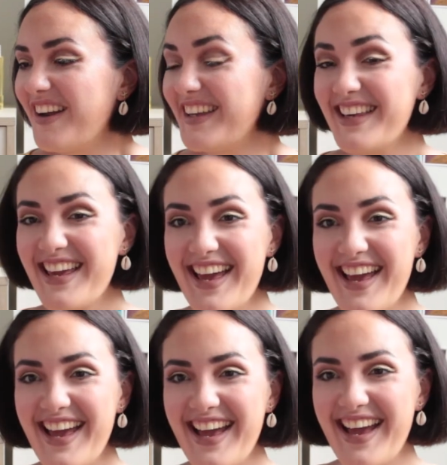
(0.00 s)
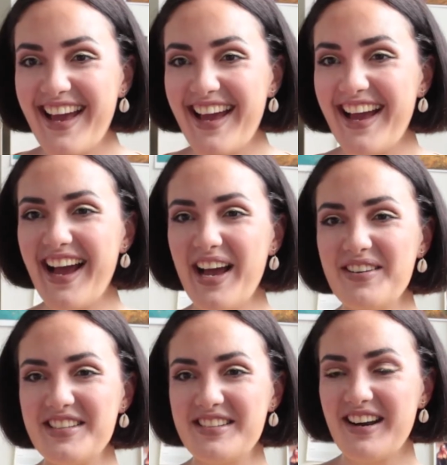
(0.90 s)
Yeah, I
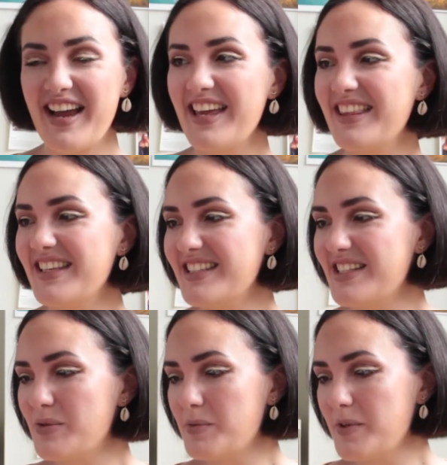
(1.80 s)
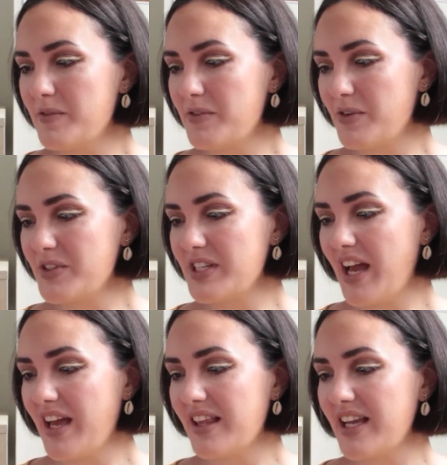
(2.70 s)
was right. This is Supreme Frost
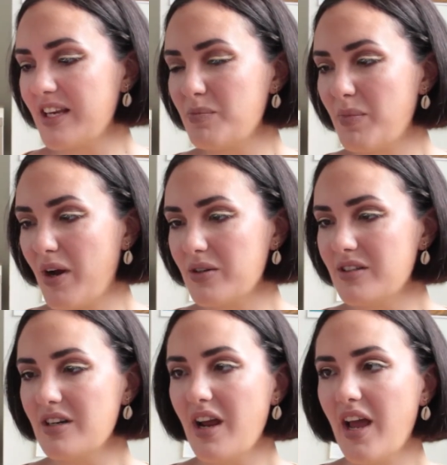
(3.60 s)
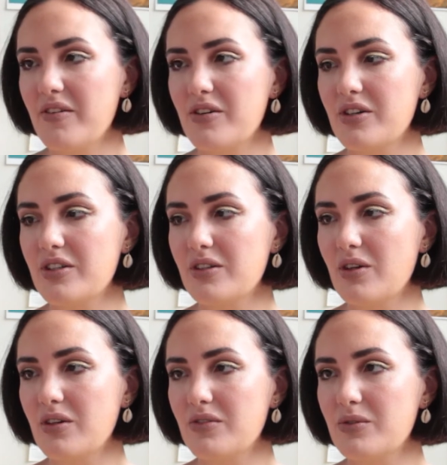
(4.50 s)
Highlighting Powder. I've heard a
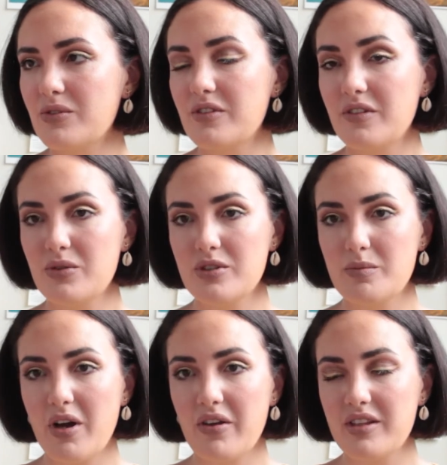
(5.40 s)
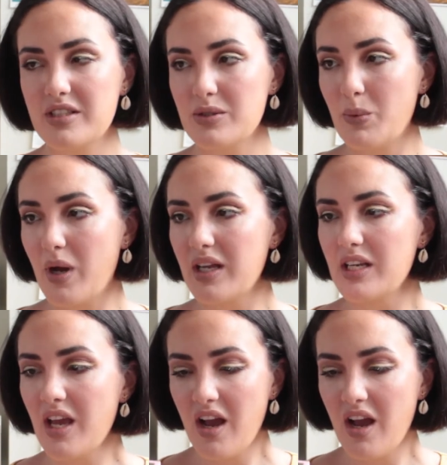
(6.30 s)
lot of good reviews about this one.